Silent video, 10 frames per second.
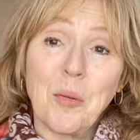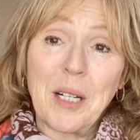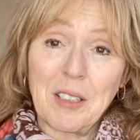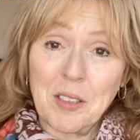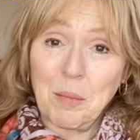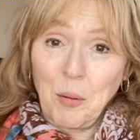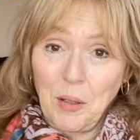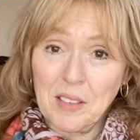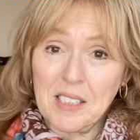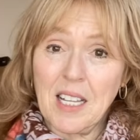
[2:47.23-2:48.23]
winter
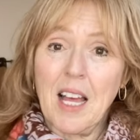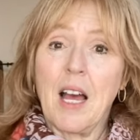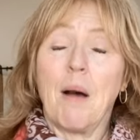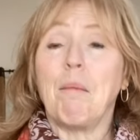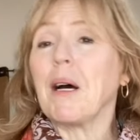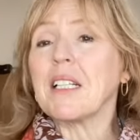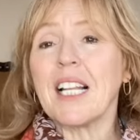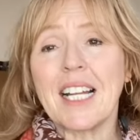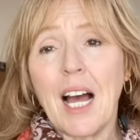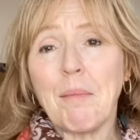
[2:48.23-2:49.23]
sports,
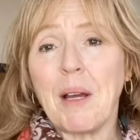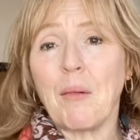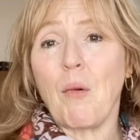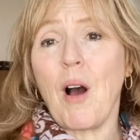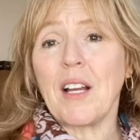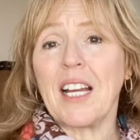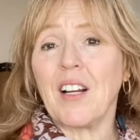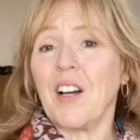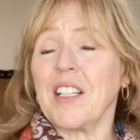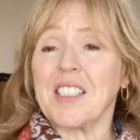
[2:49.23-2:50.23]
bundling up and walking
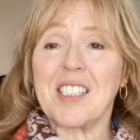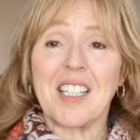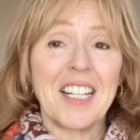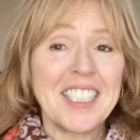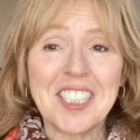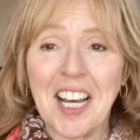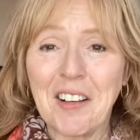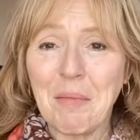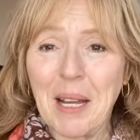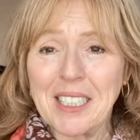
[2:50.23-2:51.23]
on the sunny side
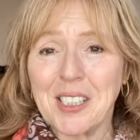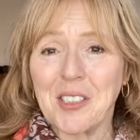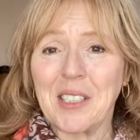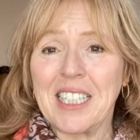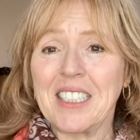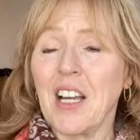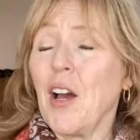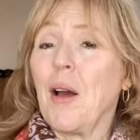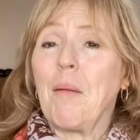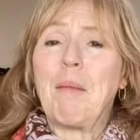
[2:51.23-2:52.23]
of Main Street,
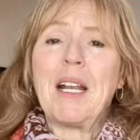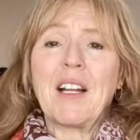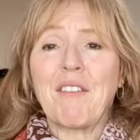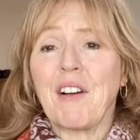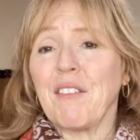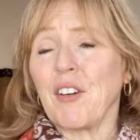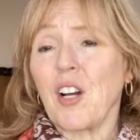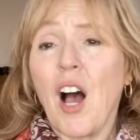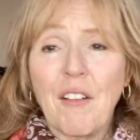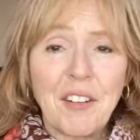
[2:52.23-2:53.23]
meeting a friend for
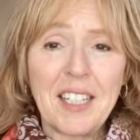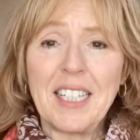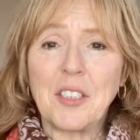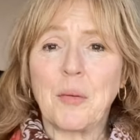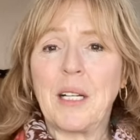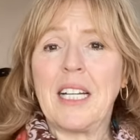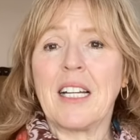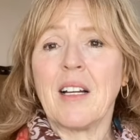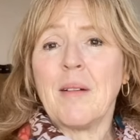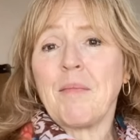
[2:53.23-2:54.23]
coffee each
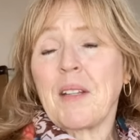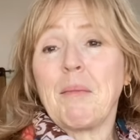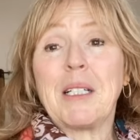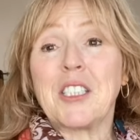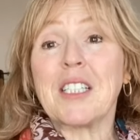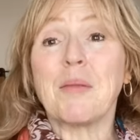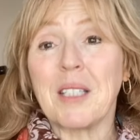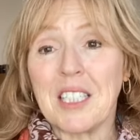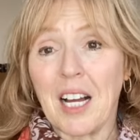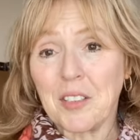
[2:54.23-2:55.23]
week can be just what
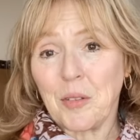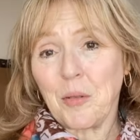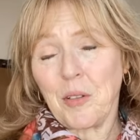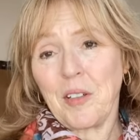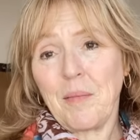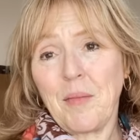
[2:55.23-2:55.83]
the doctor ordered.